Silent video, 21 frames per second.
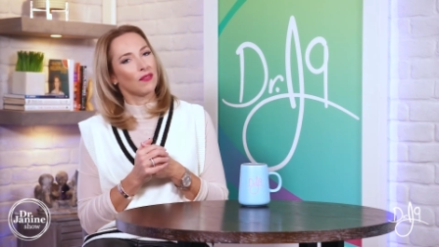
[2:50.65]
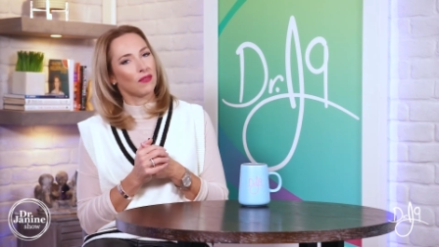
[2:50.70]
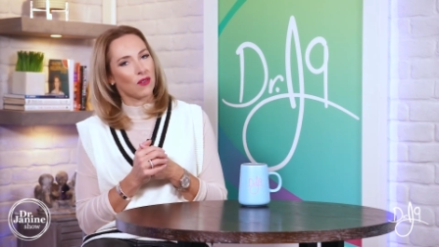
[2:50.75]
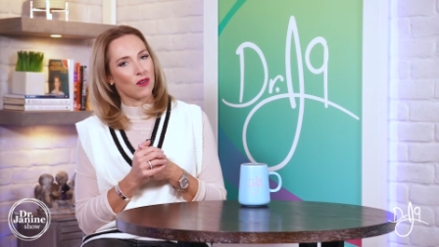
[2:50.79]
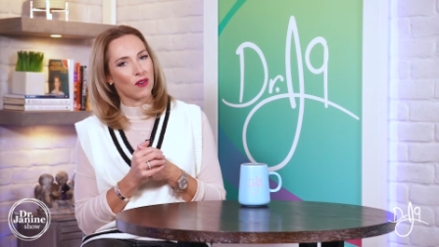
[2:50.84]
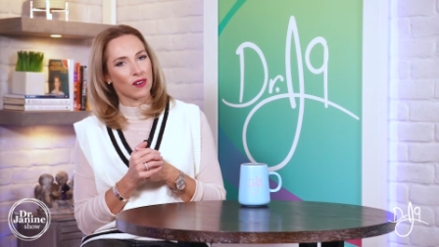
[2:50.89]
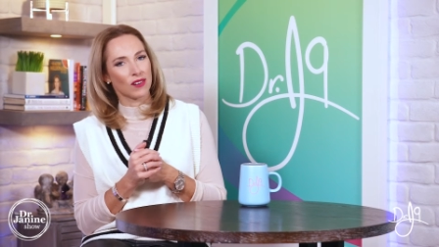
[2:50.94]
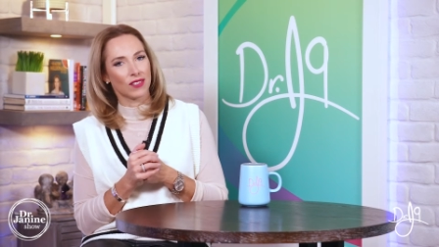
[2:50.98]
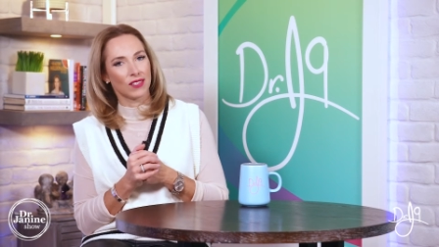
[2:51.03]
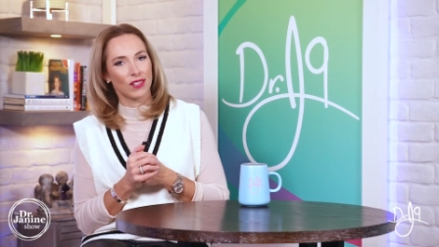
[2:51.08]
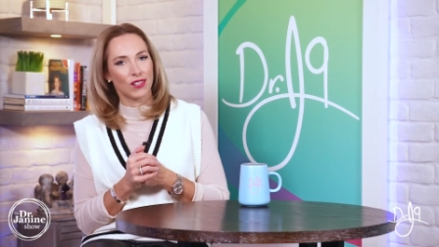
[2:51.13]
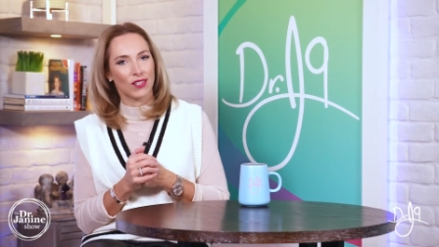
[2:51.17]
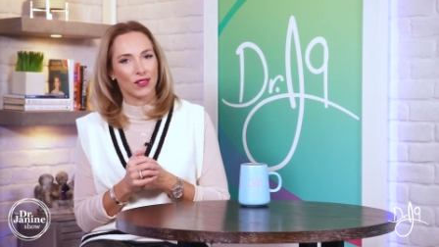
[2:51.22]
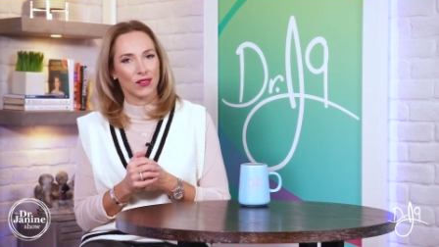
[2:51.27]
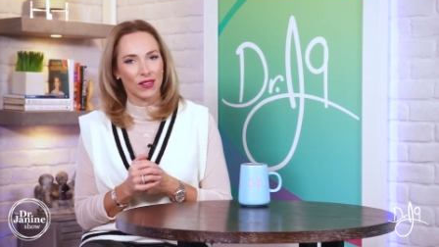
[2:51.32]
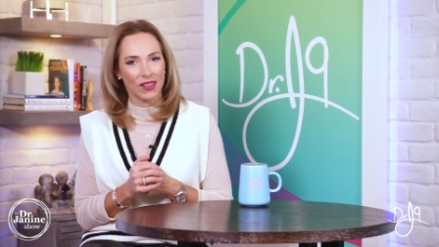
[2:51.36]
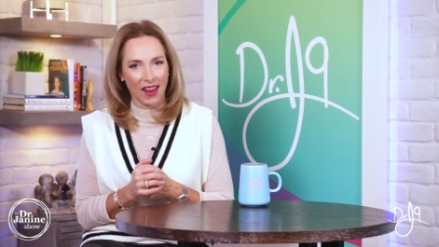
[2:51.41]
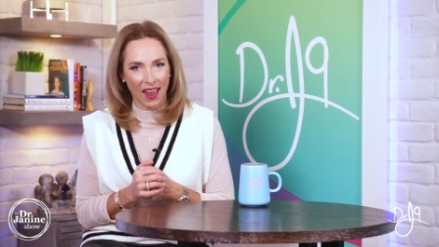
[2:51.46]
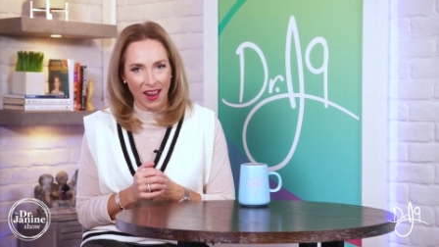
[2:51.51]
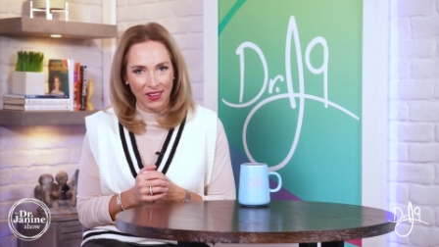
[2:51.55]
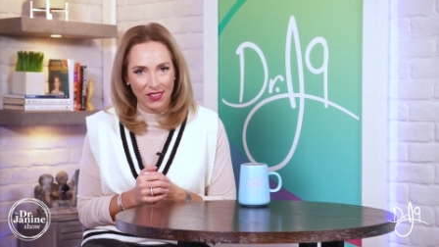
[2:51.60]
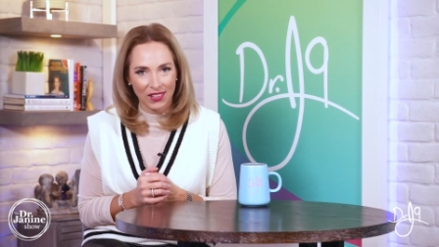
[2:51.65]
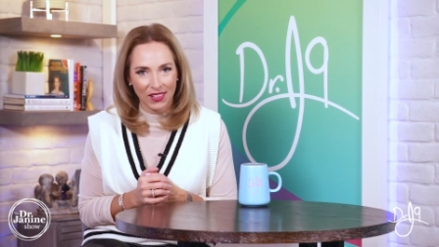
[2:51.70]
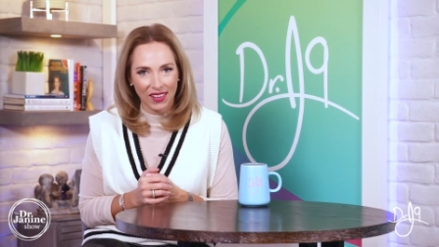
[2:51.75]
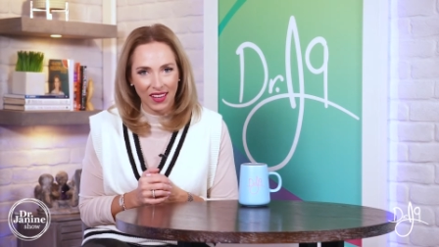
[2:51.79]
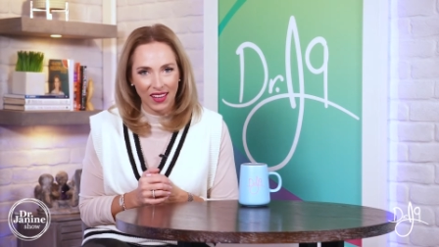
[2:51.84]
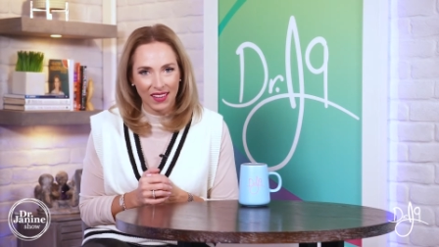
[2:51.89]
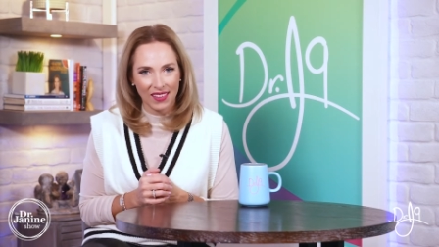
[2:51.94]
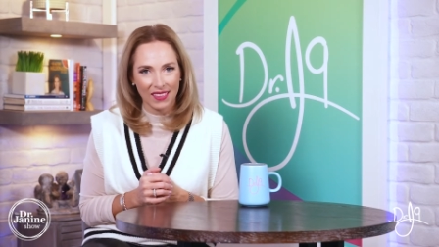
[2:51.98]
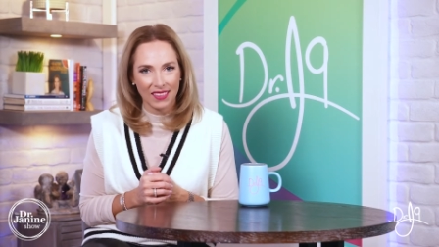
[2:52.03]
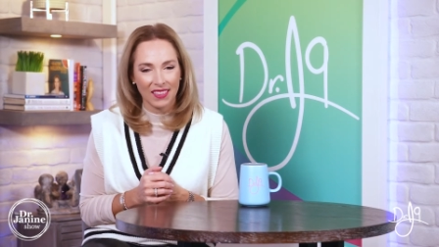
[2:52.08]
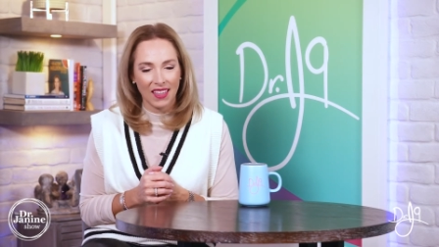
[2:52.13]
of course, to do it
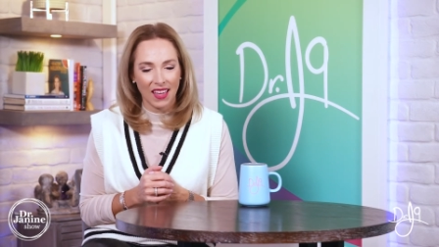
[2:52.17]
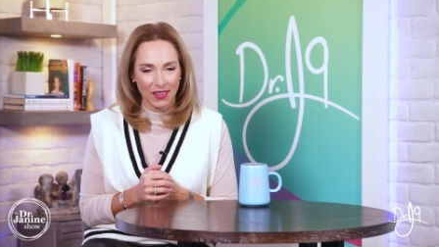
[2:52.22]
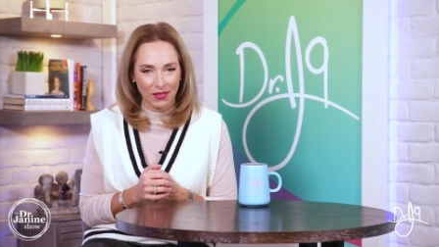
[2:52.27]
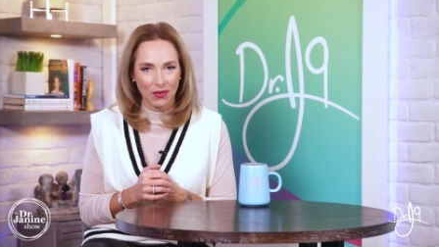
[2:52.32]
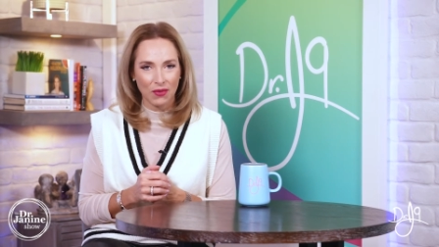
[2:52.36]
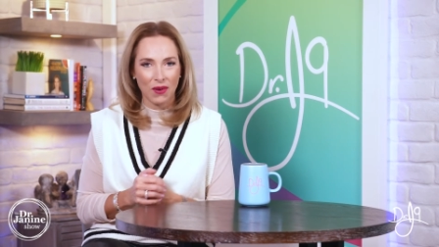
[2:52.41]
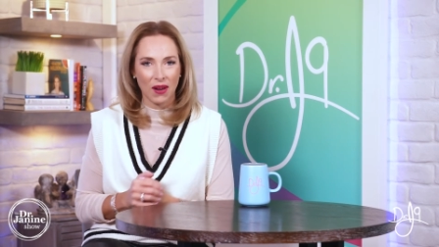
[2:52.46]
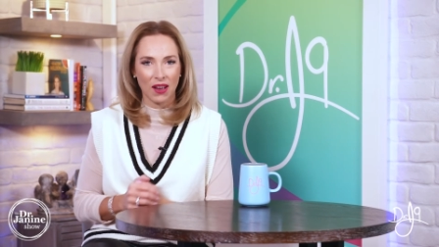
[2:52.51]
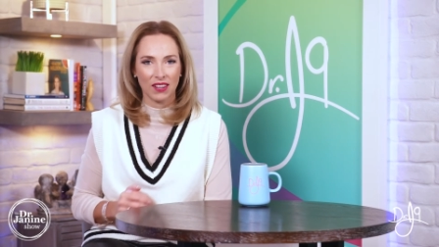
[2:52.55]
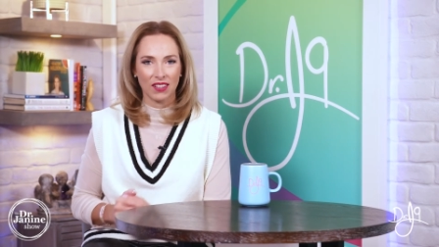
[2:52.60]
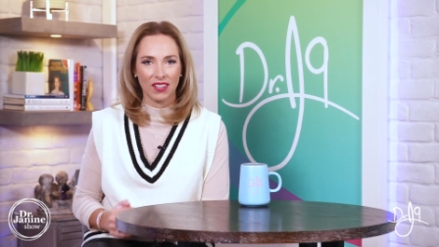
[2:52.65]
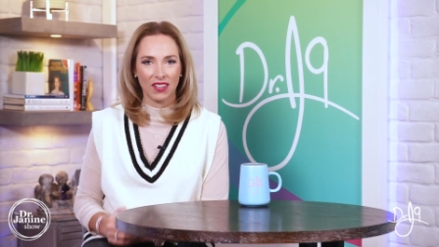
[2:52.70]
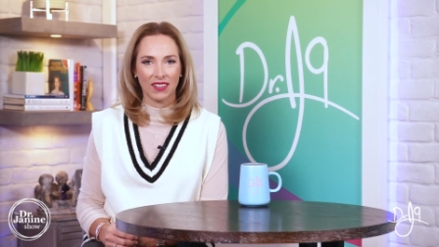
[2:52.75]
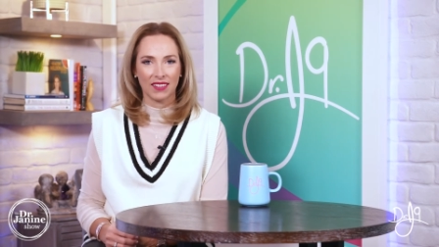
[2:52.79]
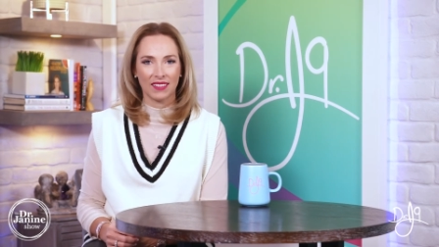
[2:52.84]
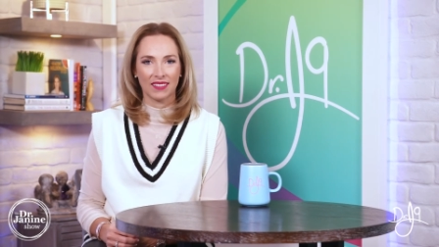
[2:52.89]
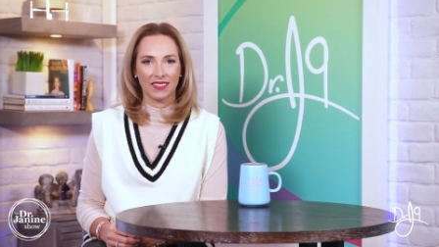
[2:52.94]
naturally. Thanks for watching.